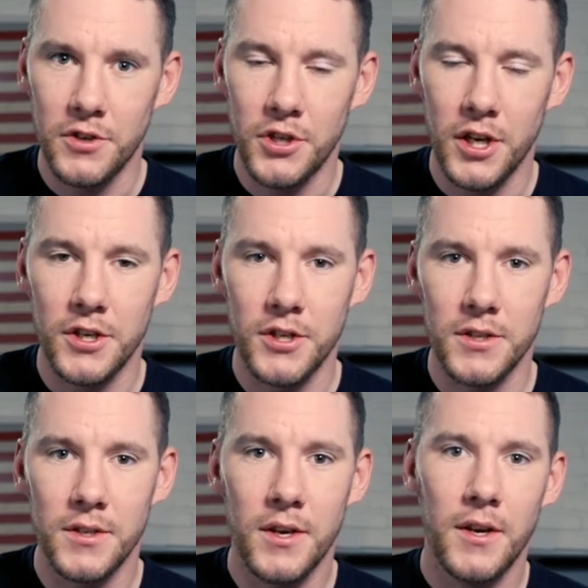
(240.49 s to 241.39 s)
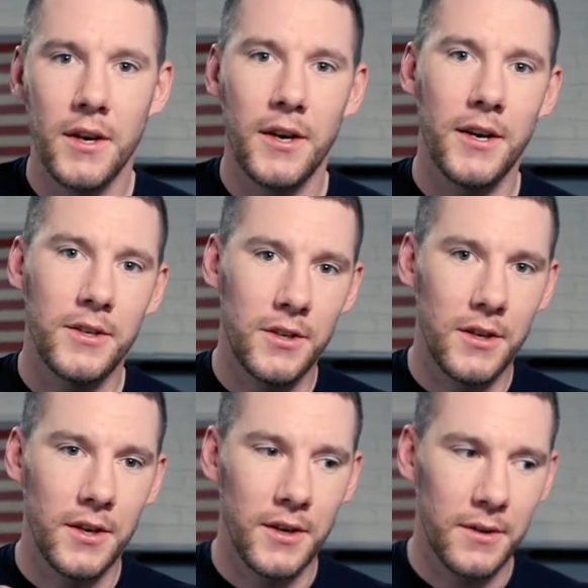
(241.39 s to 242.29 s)
changes to
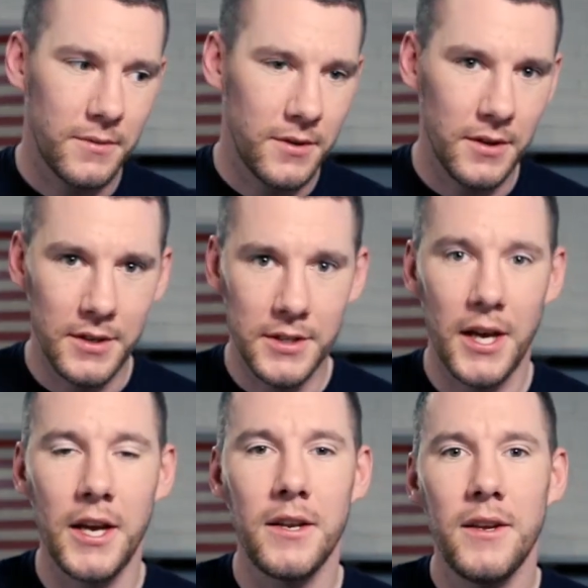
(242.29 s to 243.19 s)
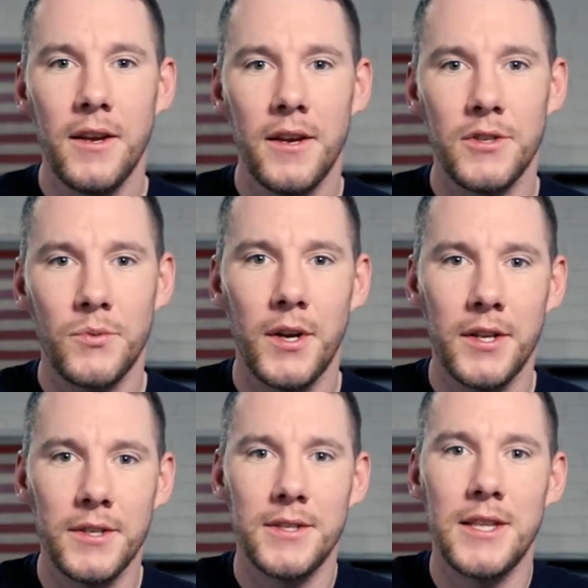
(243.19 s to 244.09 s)
the design as well
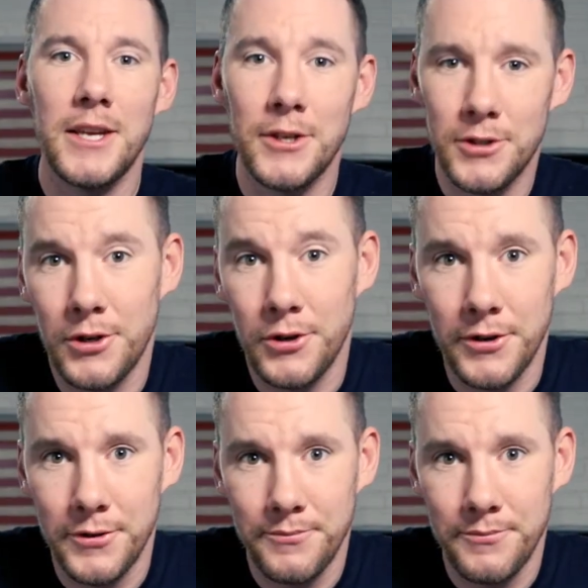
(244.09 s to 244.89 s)
as the interior.